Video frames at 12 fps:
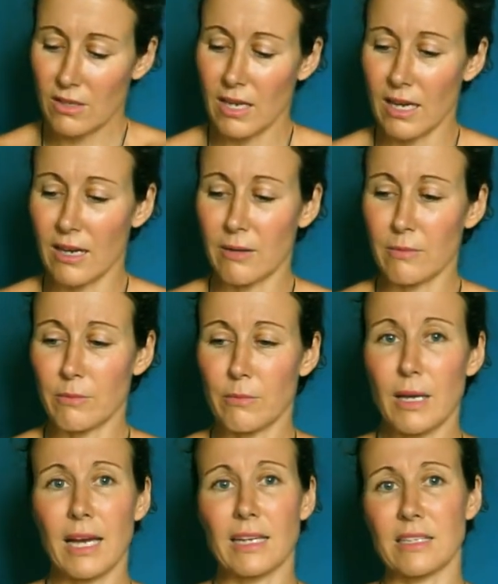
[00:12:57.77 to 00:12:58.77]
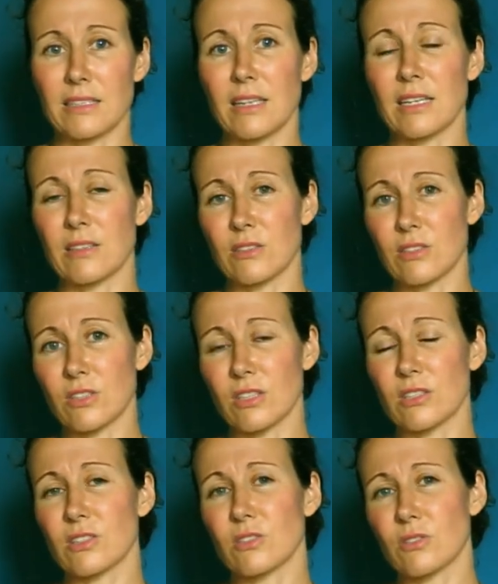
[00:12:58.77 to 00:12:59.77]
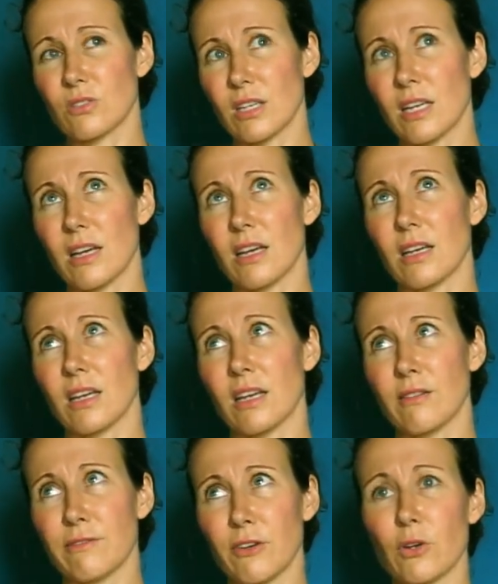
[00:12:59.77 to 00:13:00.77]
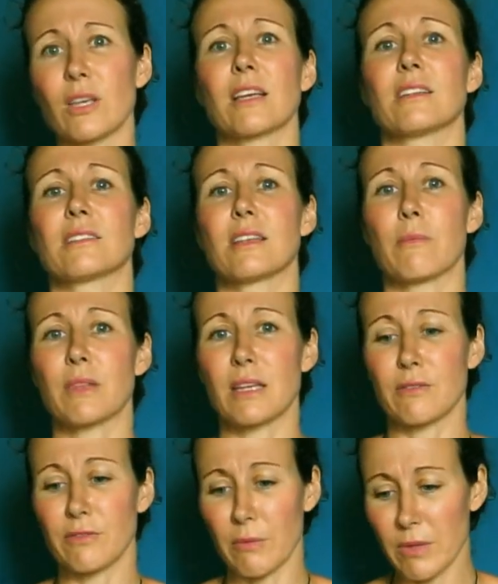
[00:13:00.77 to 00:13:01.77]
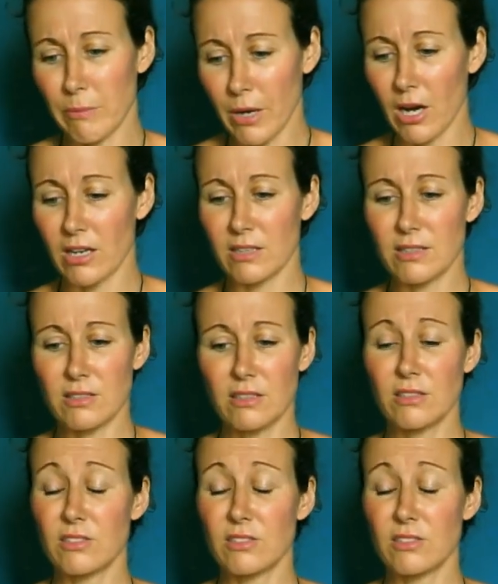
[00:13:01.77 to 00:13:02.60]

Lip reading: and it's invoking something from the past.